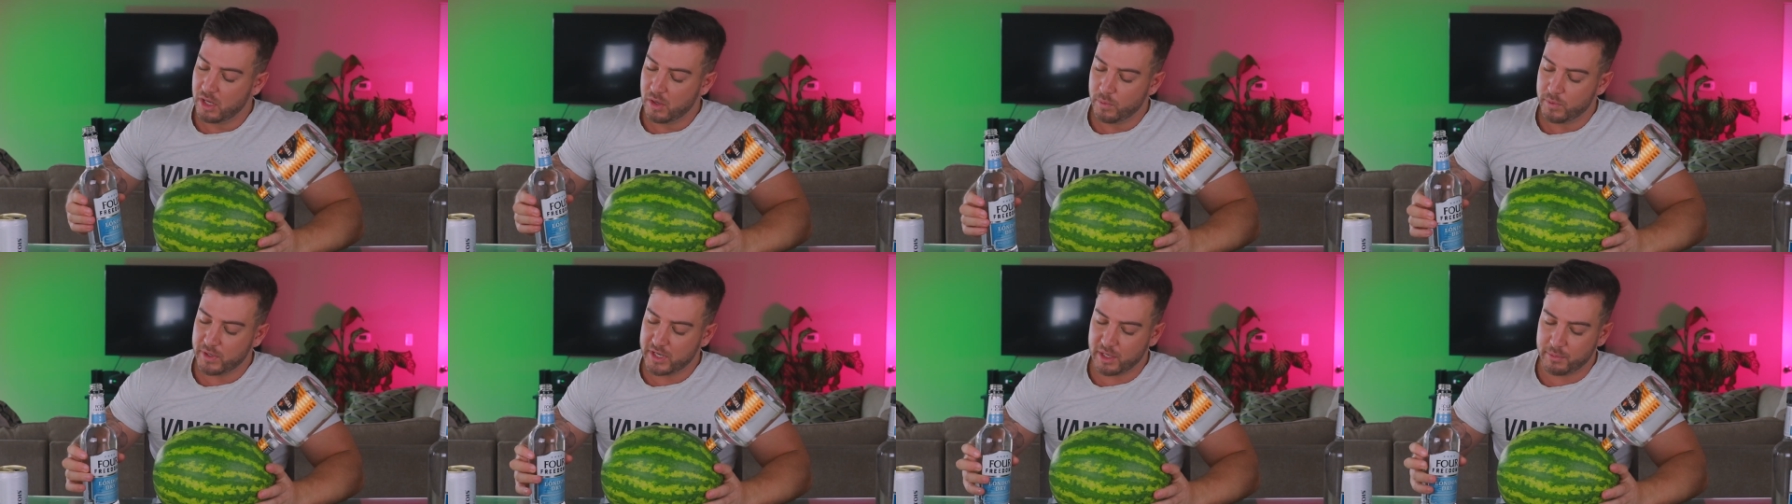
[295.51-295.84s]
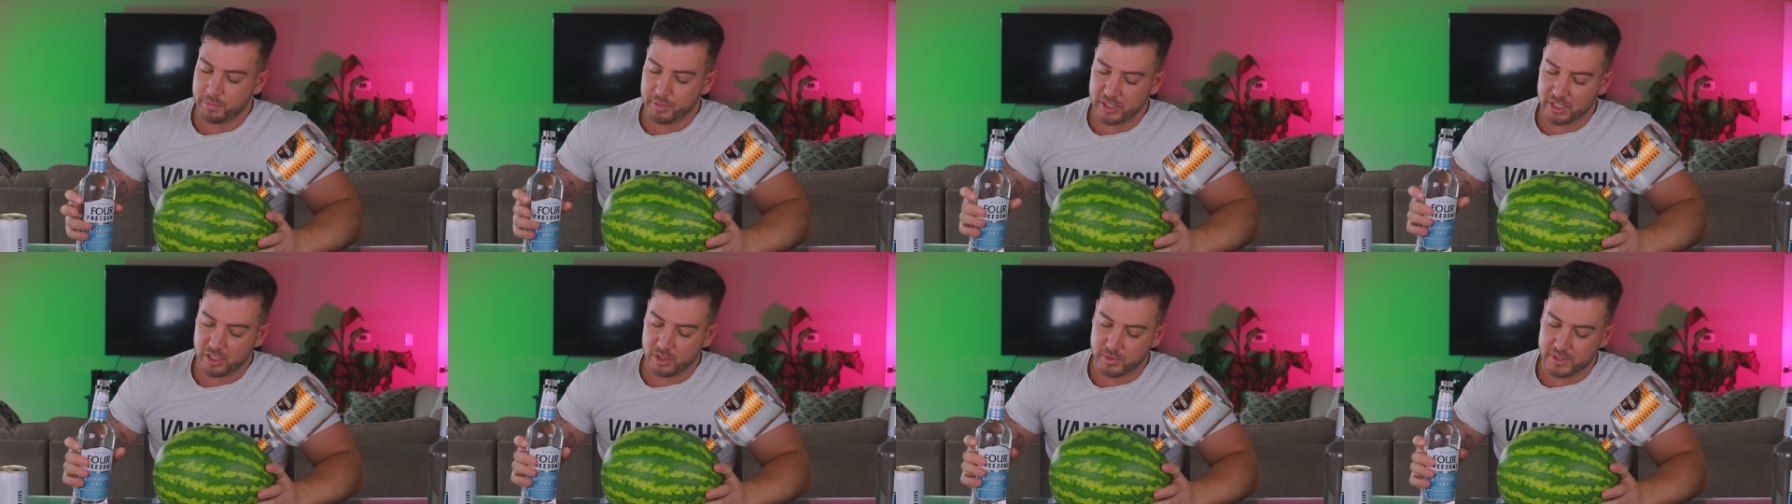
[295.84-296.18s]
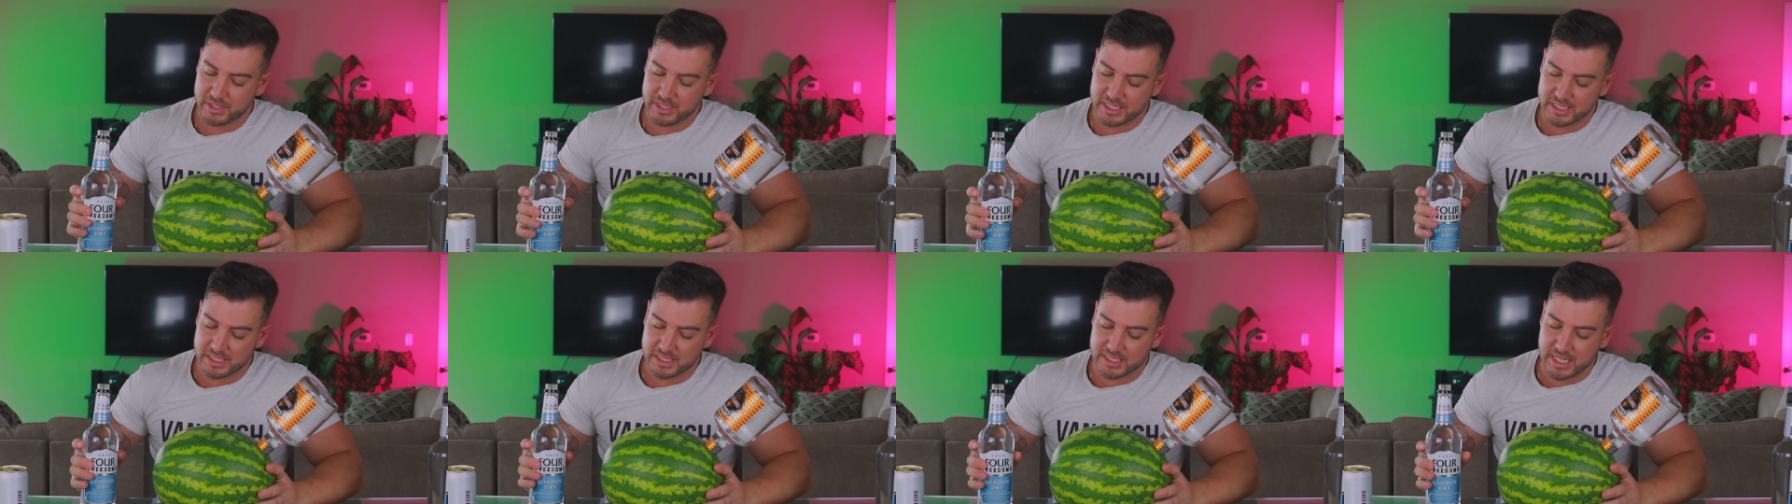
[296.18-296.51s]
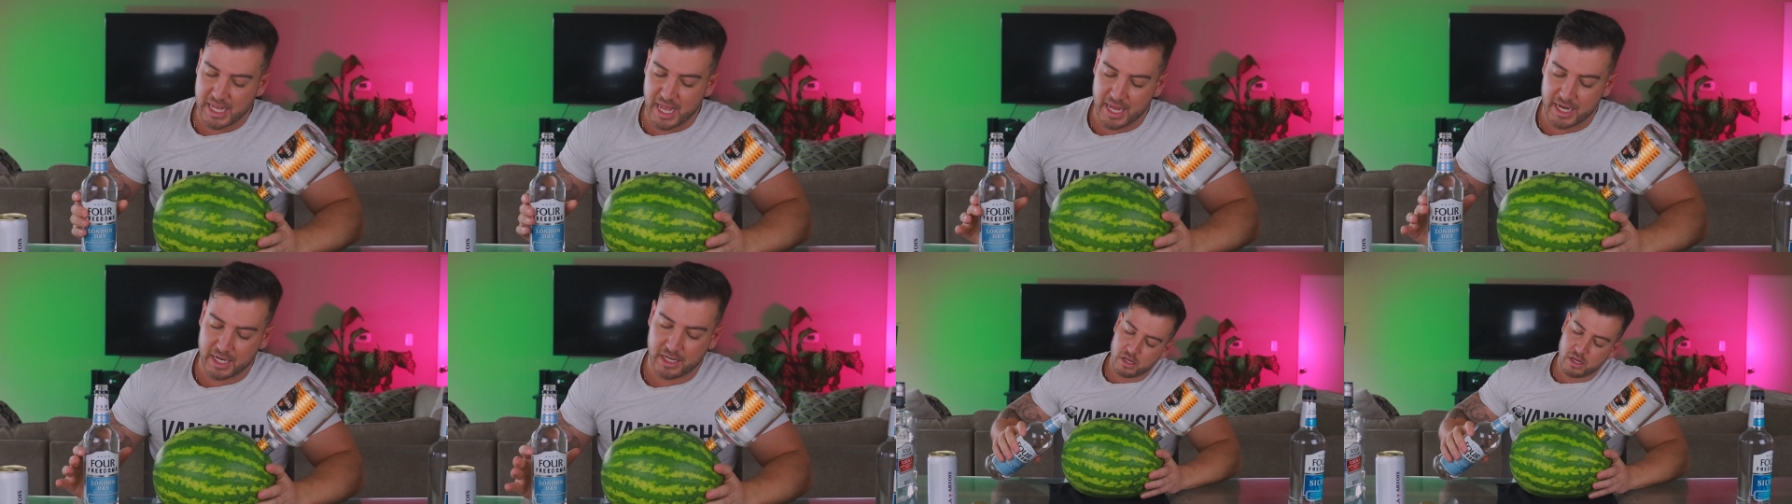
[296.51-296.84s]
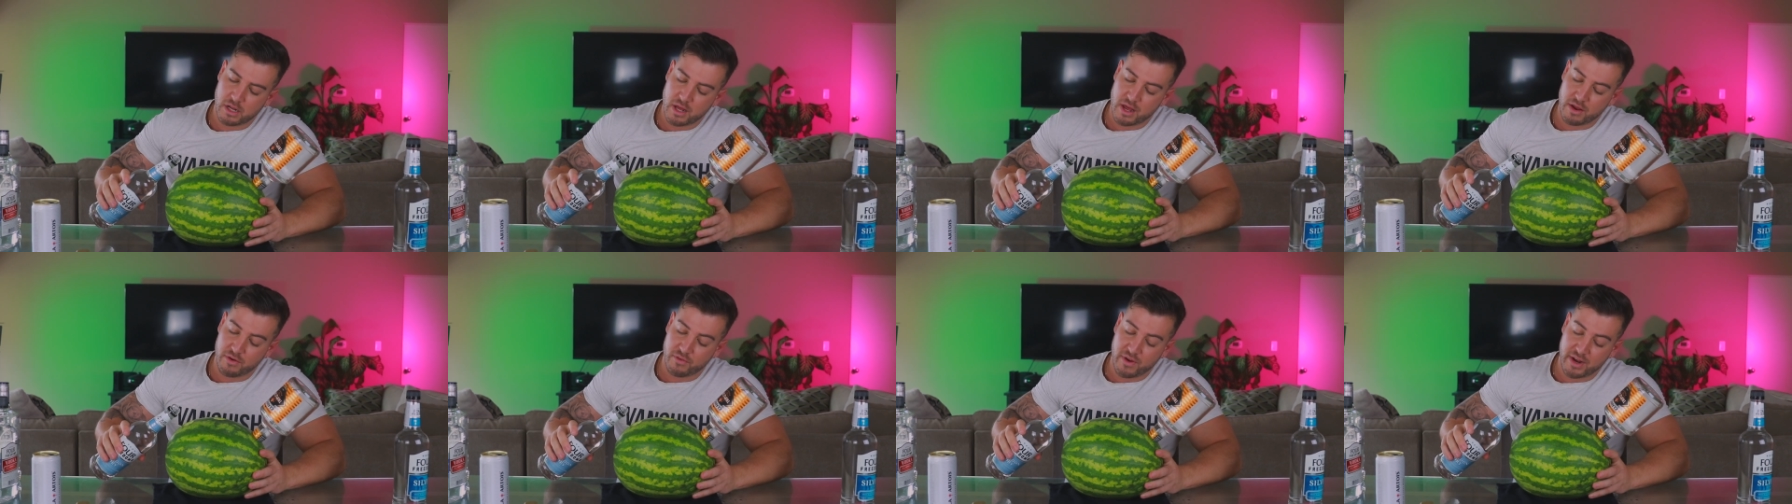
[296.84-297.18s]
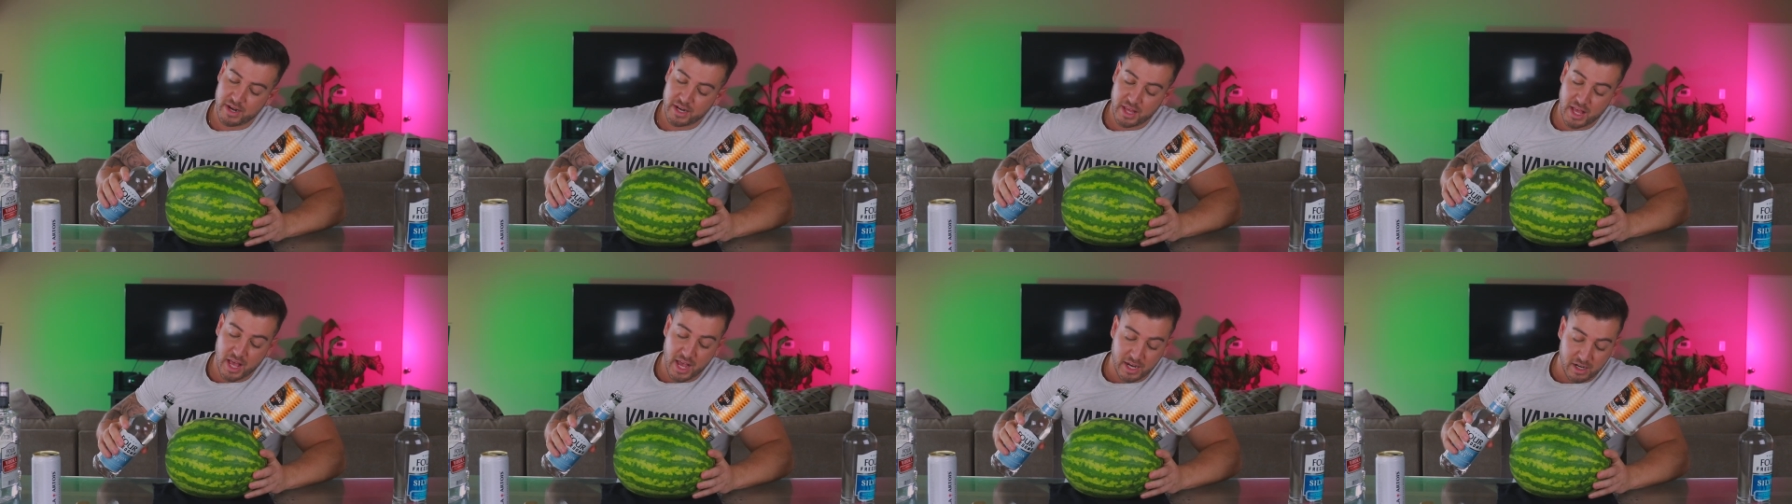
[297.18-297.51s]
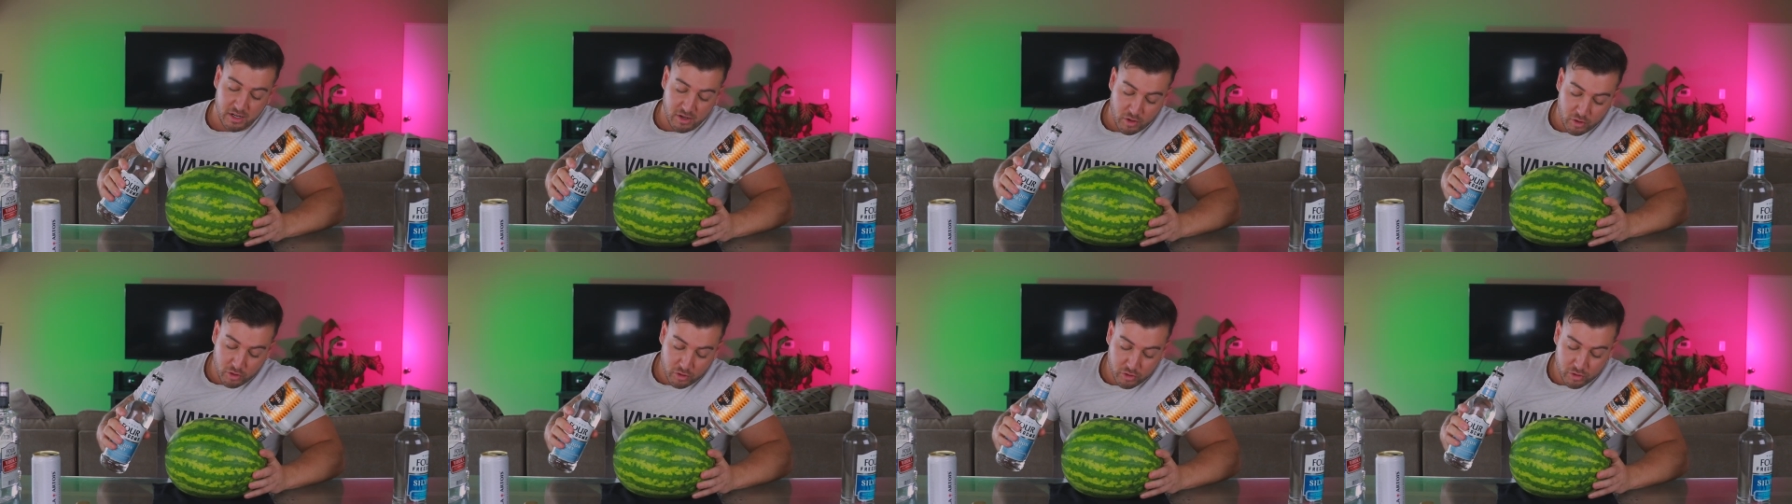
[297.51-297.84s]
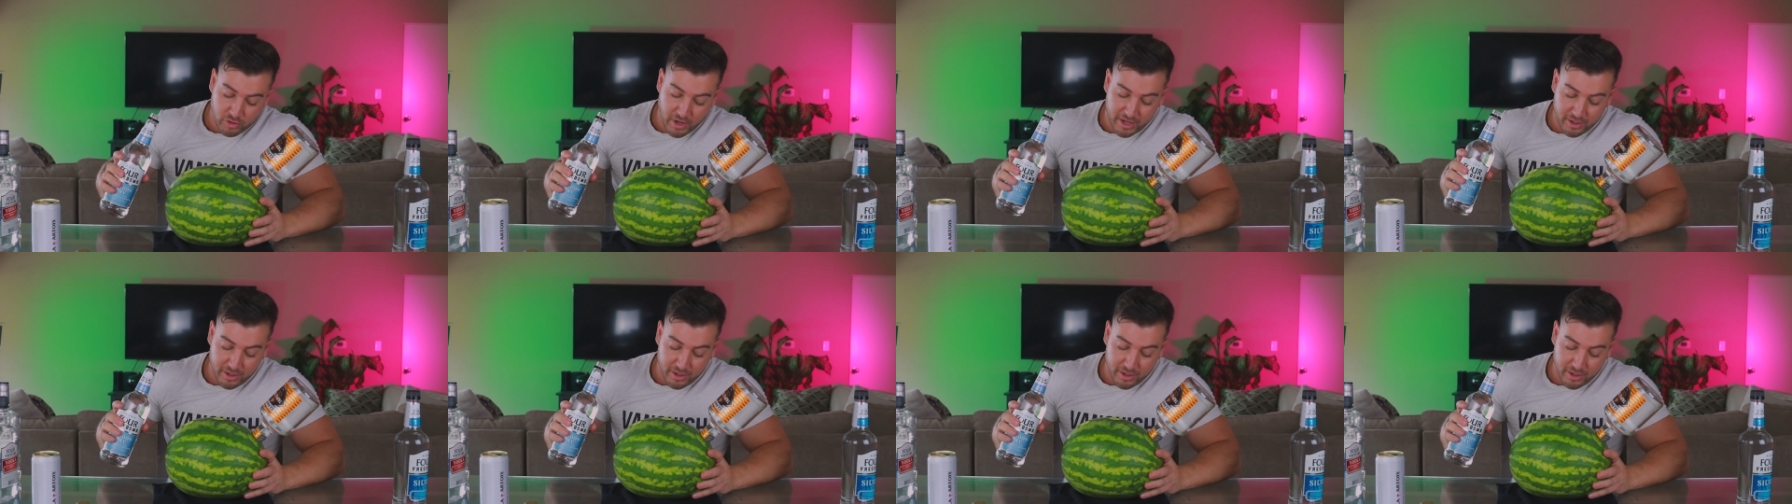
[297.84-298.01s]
We're gonna put you in this side. All right, ready? I know you.